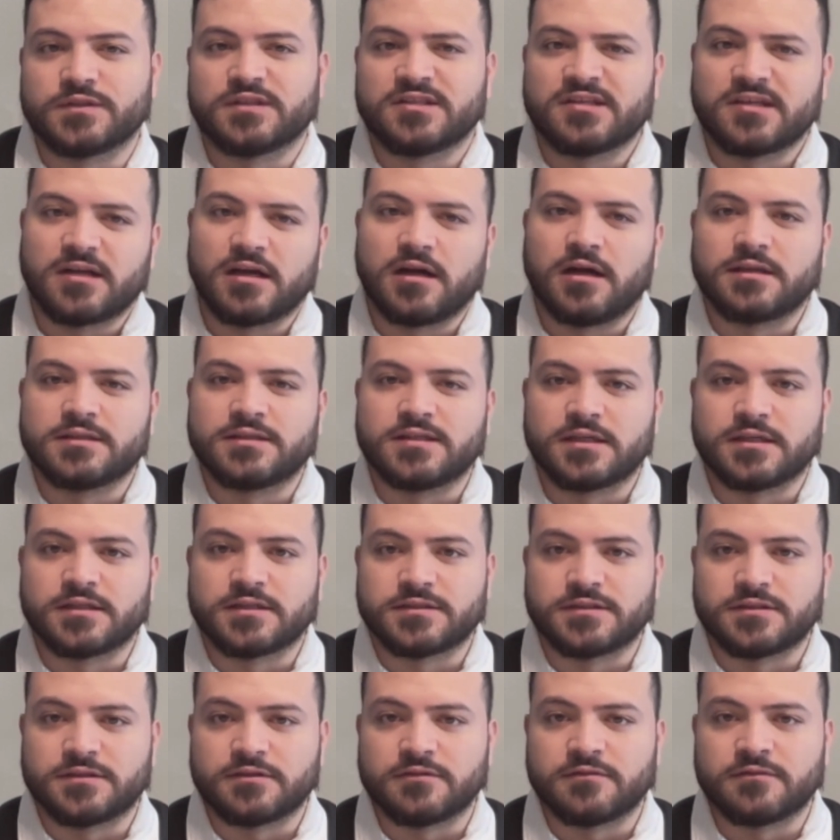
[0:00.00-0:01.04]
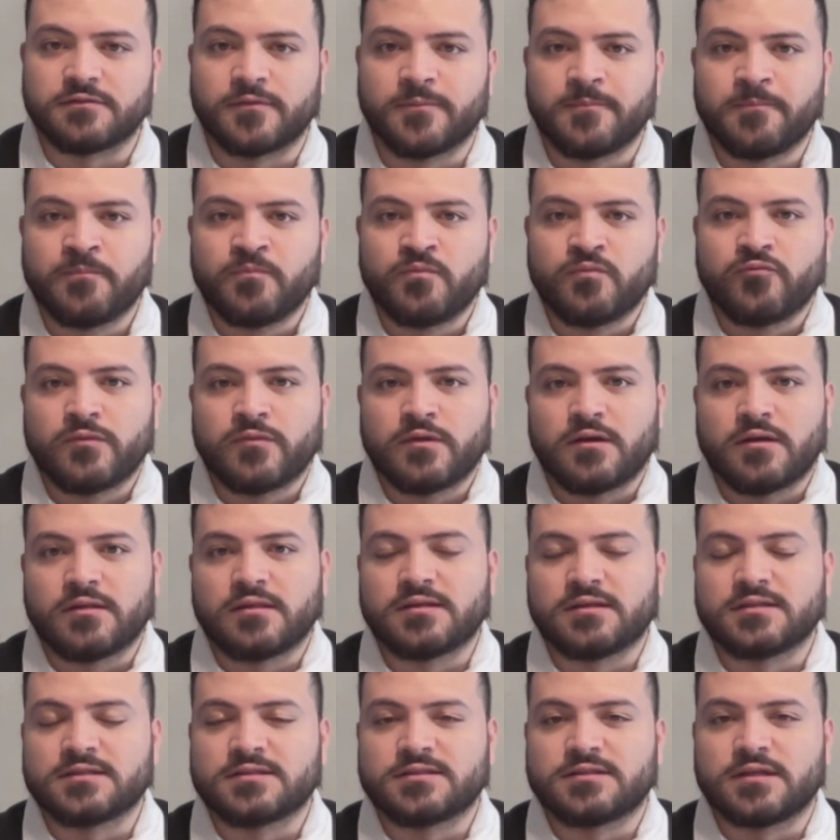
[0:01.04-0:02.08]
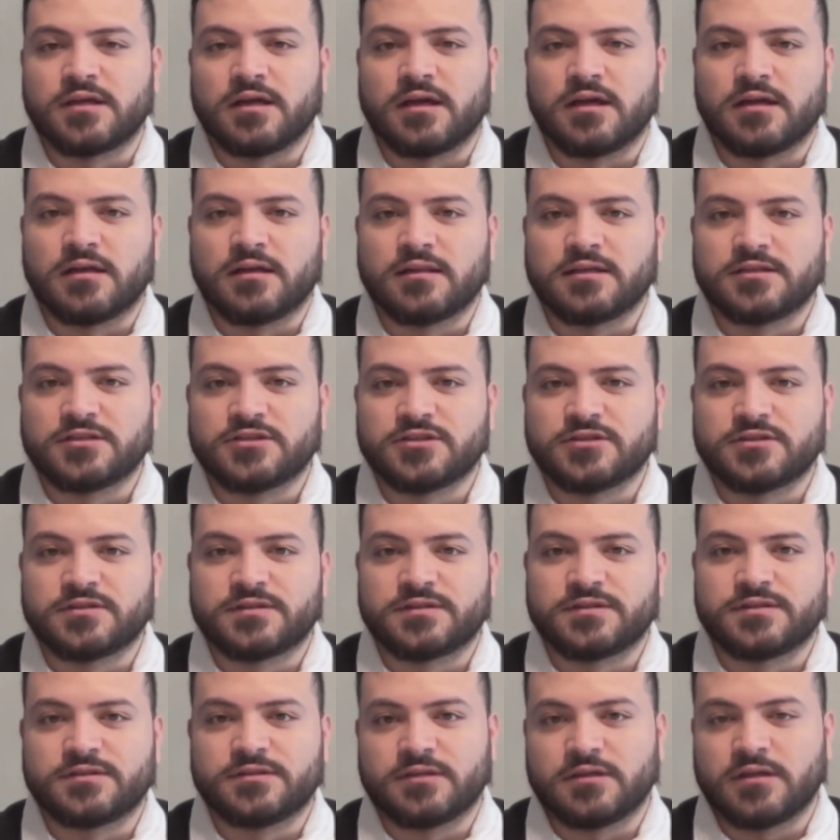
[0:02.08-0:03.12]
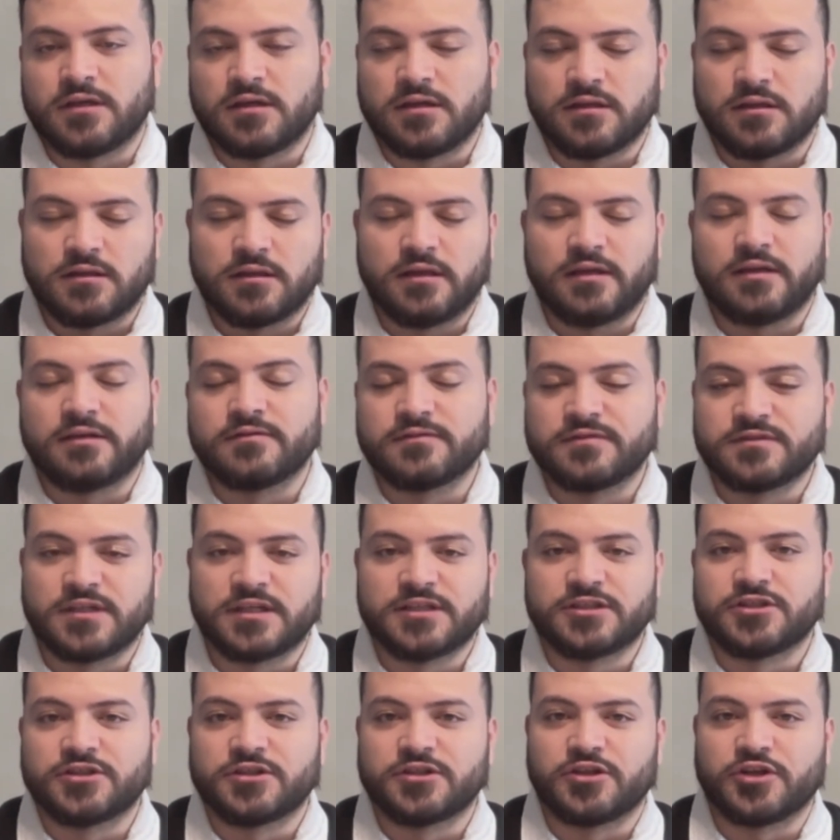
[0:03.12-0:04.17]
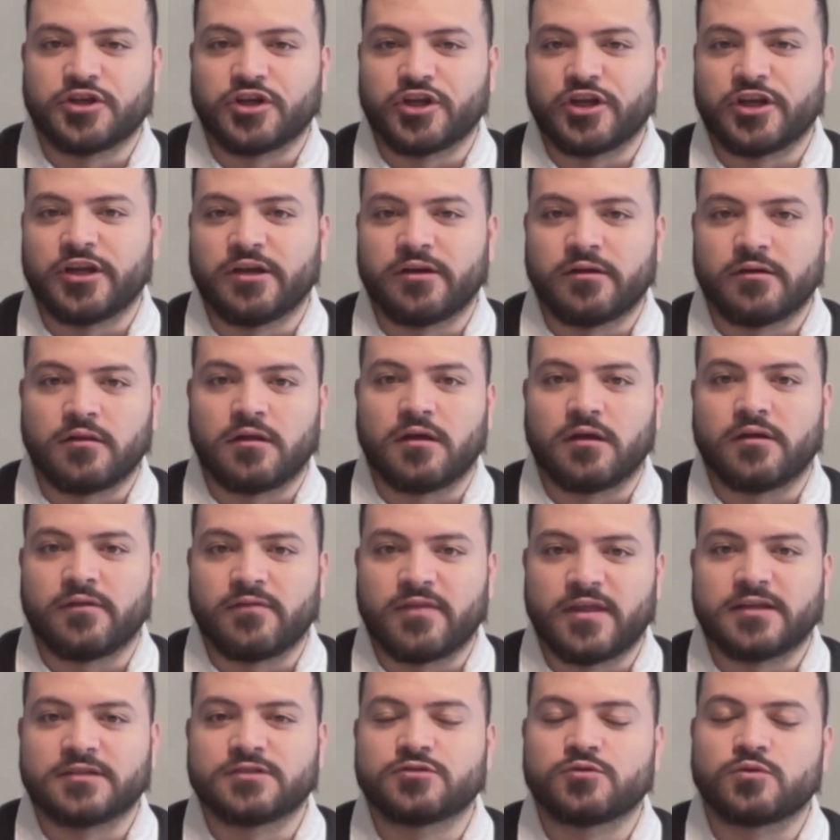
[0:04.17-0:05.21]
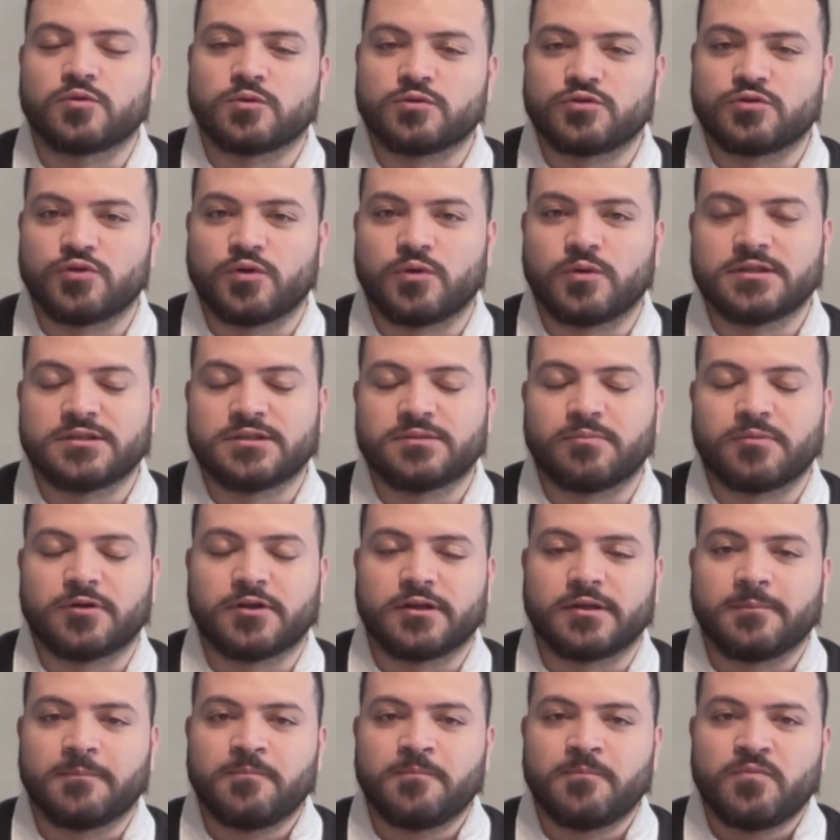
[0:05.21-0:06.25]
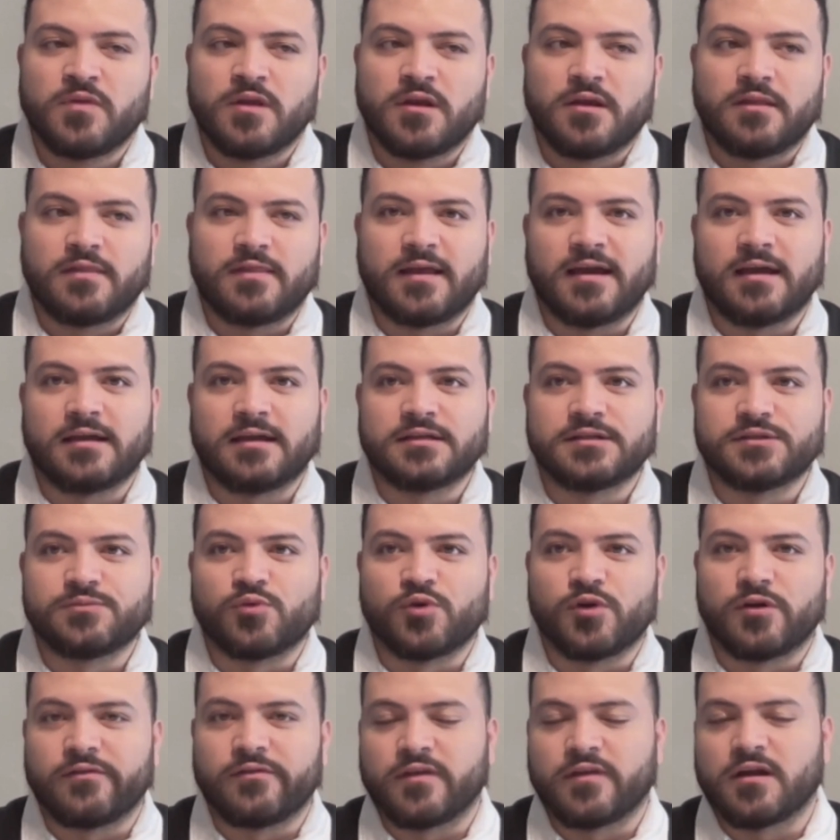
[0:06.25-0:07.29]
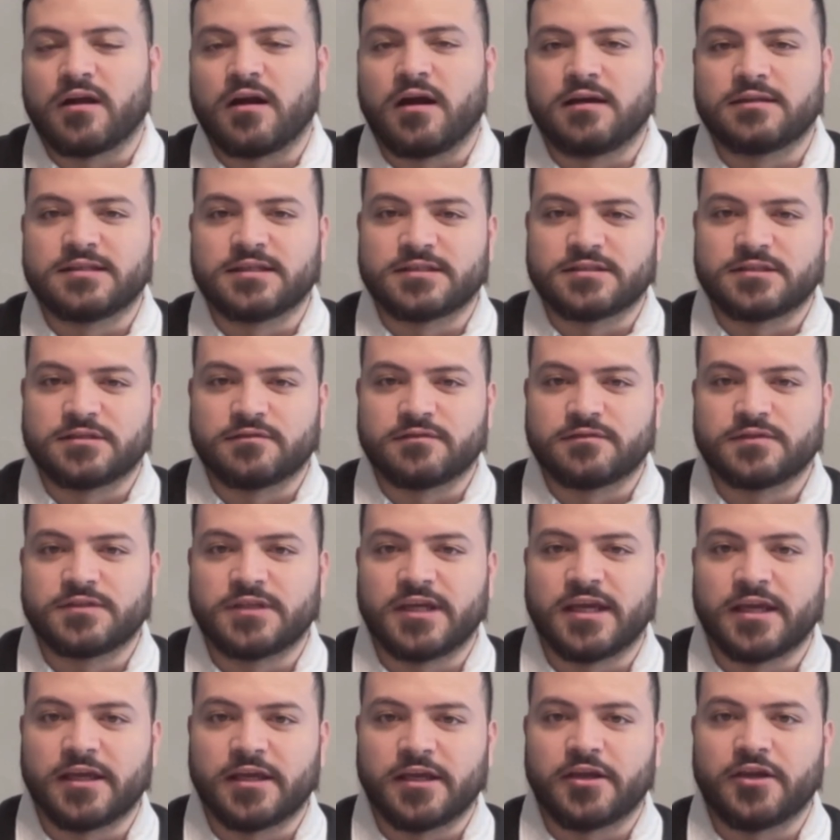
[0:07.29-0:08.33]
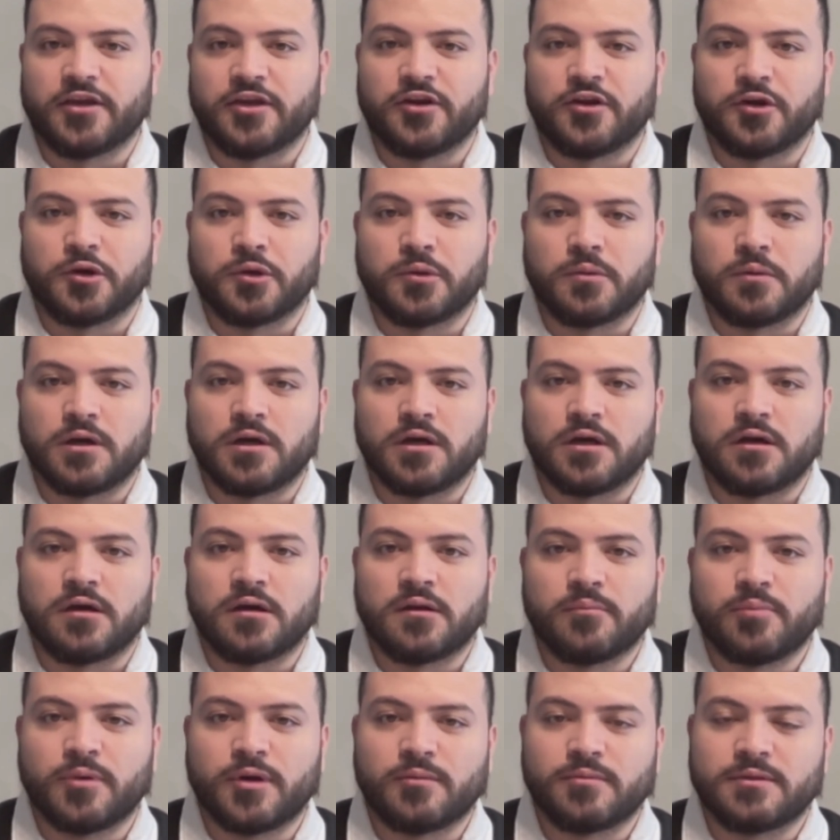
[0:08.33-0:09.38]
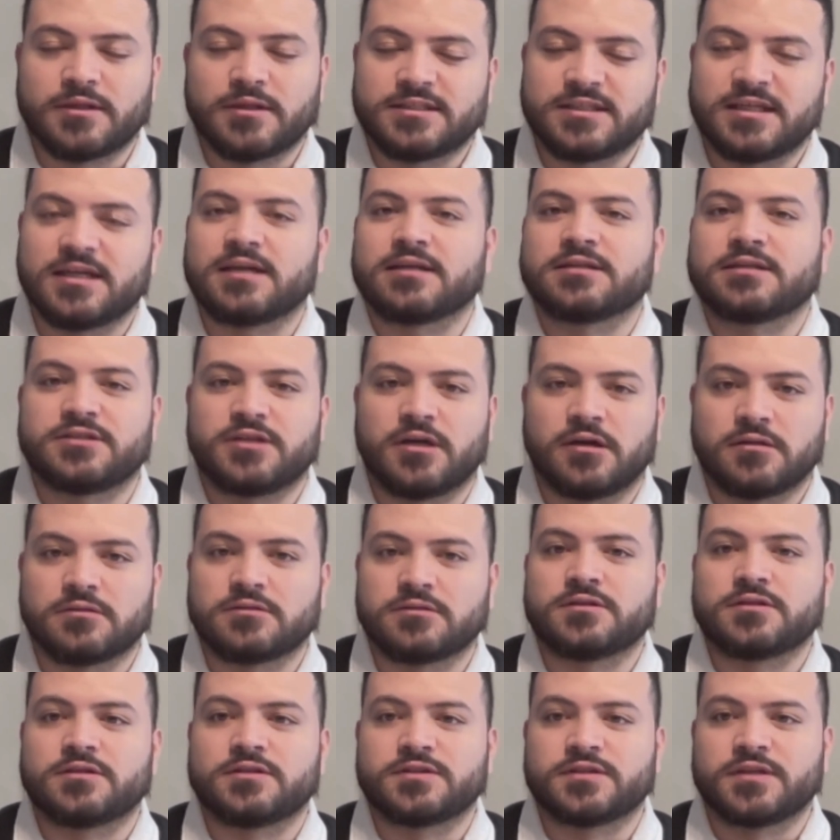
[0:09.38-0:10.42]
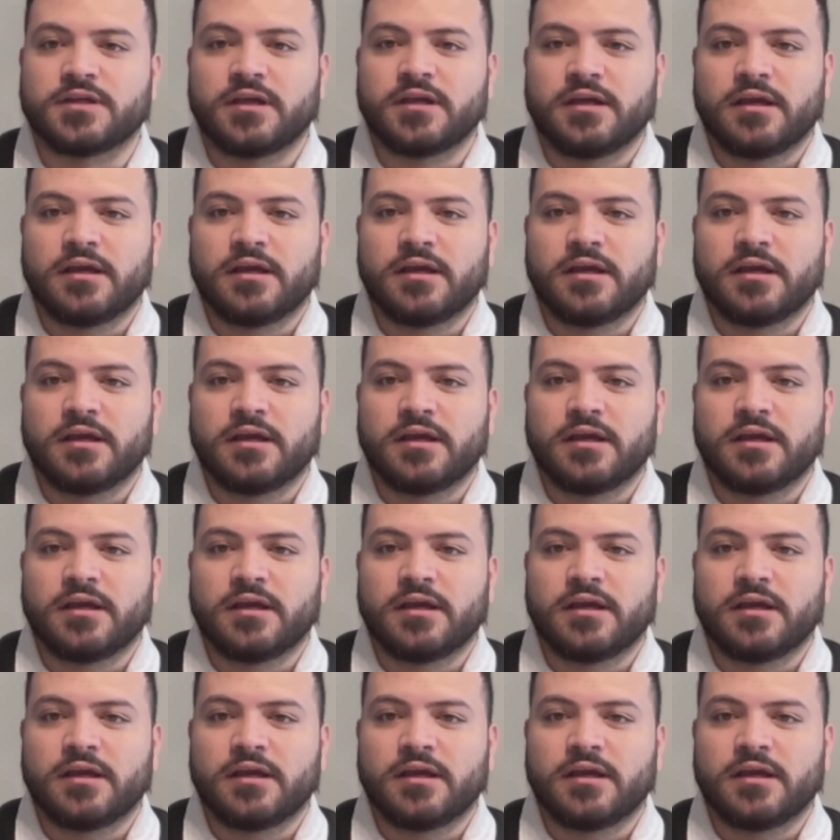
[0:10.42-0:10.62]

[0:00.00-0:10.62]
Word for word: in the context of this uh, legislative uh, session. You're going to hear a lot of that school choice, but that is more on the context of taking, you know, uh, public tax dollars